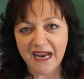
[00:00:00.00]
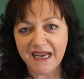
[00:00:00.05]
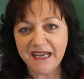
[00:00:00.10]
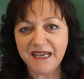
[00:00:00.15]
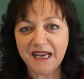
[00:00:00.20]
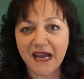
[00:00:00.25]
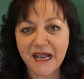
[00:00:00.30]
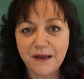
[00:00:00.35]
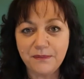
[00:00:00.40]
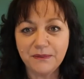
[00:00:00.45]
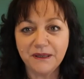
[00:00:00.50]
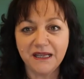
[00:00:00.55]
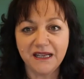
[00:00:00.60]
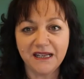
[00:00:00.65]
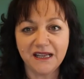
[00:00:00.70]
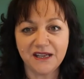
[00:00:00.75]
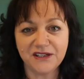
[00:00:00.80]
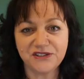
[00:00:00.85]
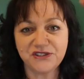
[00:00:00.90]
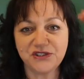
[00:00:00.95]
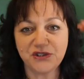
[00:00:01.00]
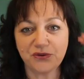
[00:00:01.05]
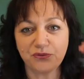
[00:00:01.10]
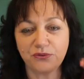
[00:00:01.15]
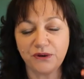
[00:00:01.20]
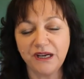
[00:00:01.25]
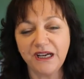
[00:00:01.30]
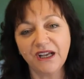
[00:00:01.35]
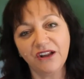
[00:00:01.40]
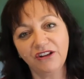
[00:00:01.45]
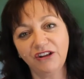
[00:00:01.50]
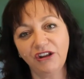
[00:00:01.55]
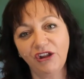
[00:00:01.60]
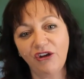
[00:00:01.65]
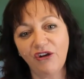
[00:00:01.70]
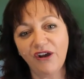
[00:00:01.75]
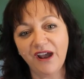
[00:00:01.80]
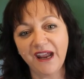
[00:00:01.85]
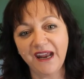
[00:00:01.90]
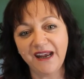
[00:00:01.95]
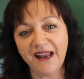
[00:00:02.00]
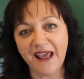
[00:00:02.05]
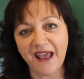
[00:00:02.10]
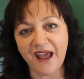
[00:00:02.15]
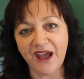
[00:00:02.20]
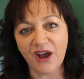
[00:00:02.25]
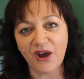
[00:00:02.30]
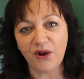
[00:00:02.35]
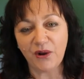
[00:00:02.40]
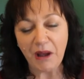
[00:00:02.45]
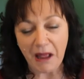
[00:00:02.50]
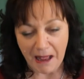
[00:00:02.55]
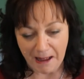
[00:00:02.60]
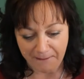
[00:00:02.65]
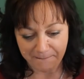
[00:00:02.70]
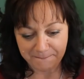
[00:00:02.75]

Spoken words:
enabling us to realign our